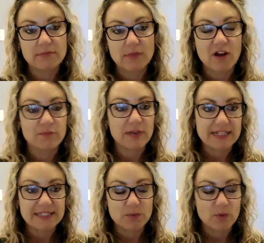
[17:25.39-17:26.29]
I've
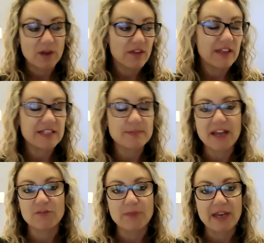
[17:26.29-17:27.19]
placed them with, and this
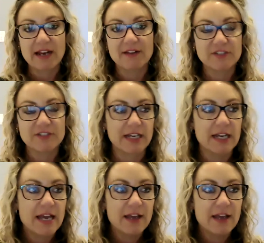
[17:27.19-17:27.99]
may have been after